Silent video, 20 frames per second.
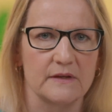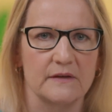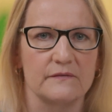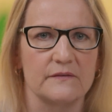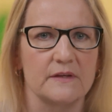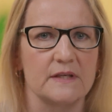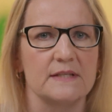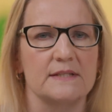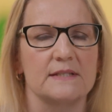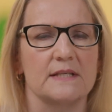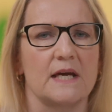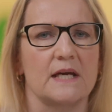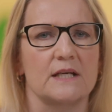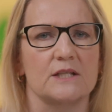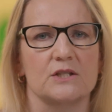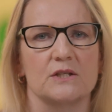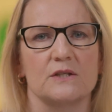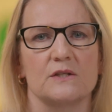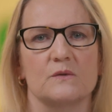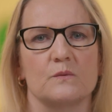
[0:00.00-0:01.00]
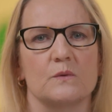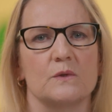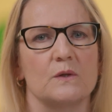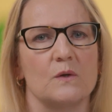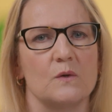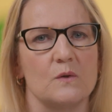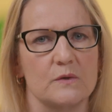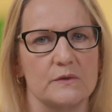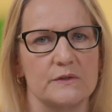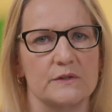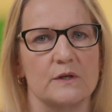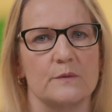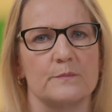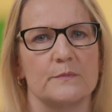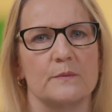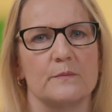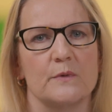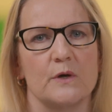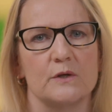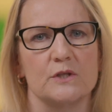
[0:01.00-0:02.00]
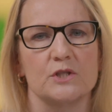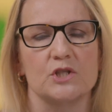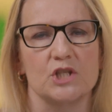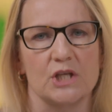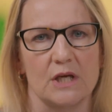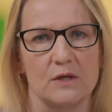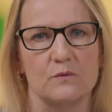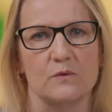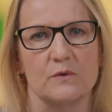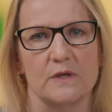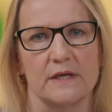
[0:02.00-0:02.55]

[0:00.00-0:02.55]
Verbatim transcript: that these actions will also promote general